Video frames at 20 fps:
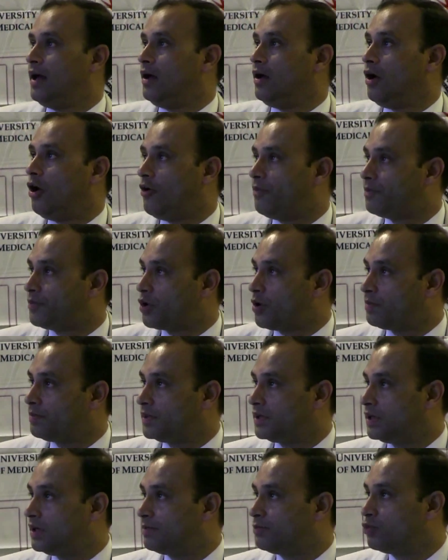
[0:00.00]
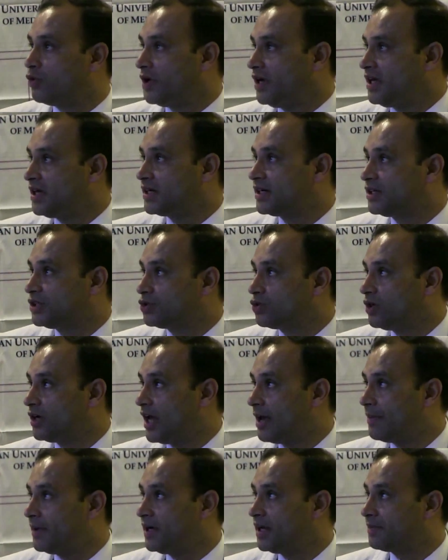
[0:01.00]
poorly controlled
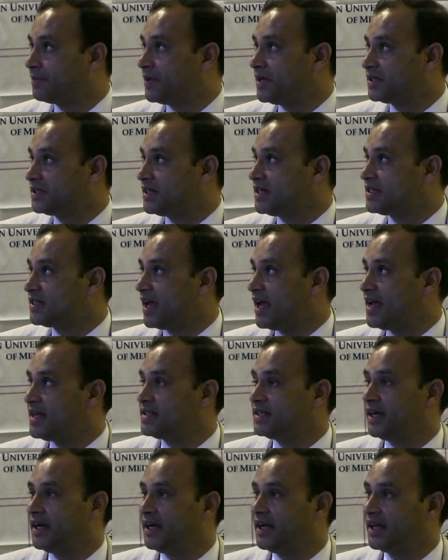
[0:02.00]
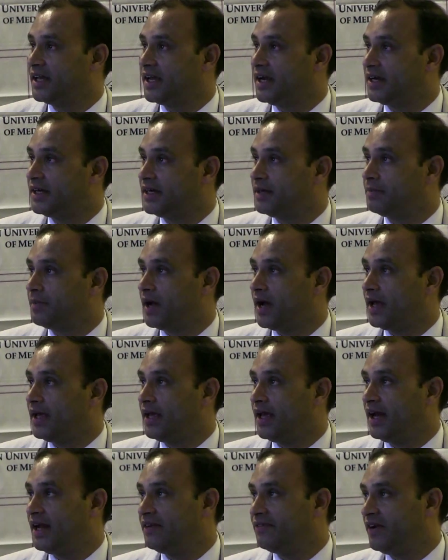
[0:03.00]
diabetic patients as indicated by
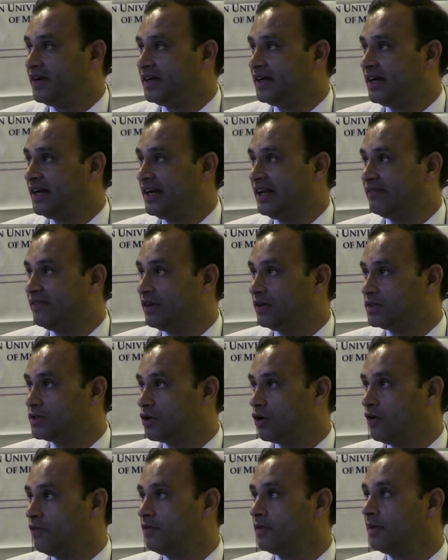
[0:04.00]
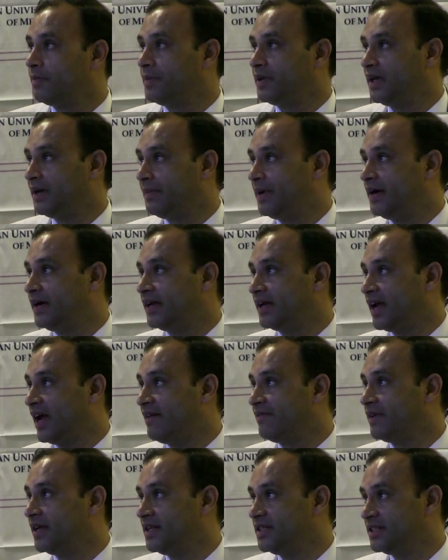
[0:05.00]
elevated levels of
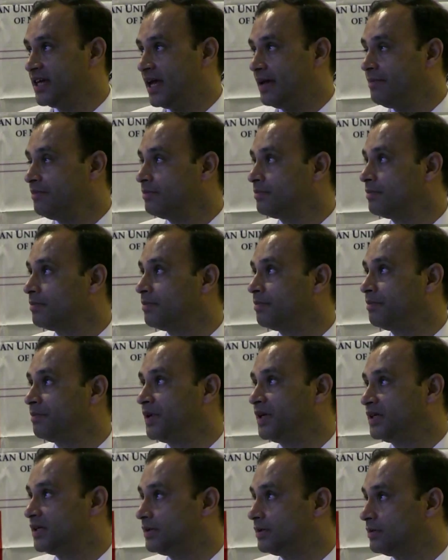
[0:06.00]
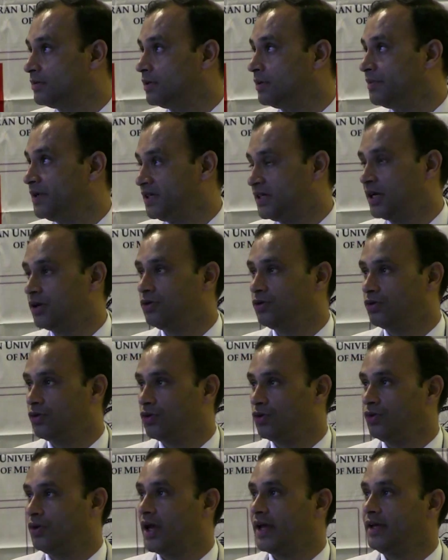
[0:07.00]
PMN-derived enzyme
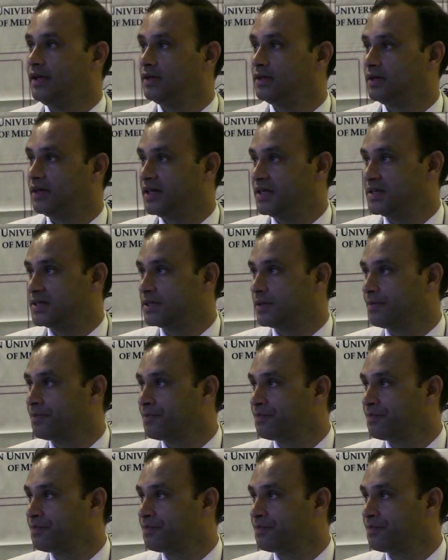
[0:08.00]
beta-glucuronidase.